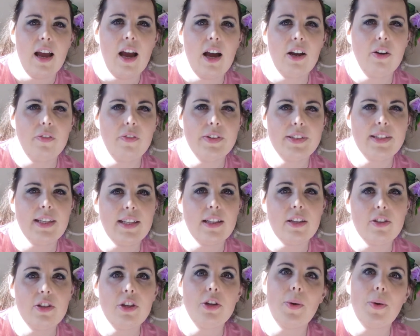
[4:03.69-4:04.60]
and obviously
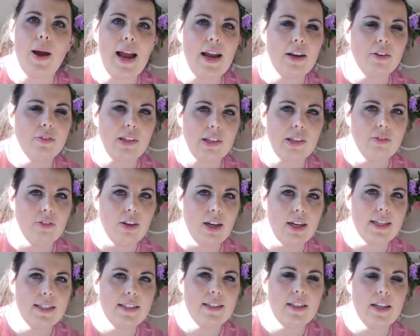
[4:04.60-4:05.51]
the new Hagrid
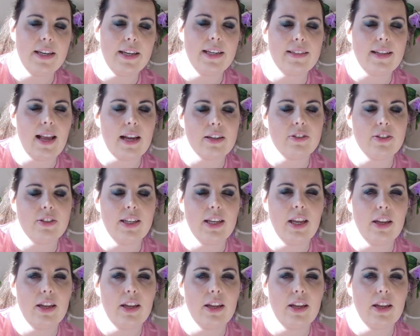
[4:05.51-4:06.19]
ride that is actually